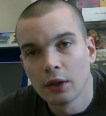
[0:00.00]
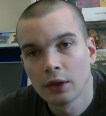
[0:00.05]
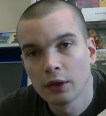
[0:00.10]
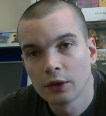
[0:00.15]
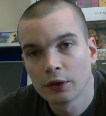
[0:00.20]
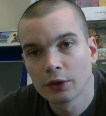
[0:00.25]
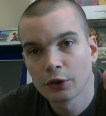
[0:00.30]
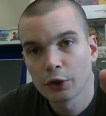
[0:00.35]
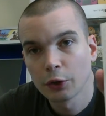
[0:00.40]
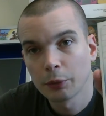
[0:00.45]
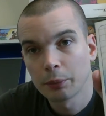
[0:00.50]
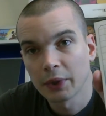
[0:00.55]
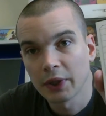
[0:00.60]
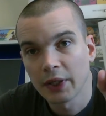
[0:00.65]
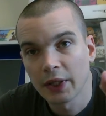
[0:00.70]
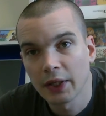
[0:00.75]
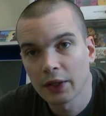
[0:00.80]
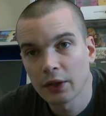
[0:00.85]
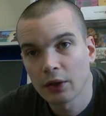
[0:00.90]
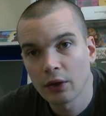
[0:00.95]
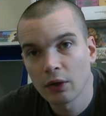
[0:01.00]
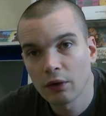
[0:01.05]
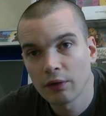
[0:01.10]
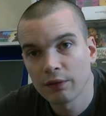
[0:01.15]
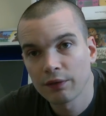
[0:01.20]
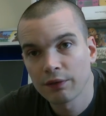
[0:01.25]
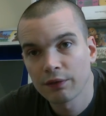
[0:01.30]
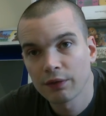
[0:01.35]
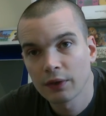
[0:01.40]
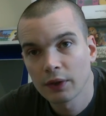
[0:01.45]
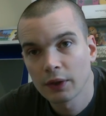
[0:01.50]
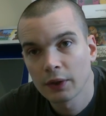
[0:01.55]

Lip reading: Super Kickoff,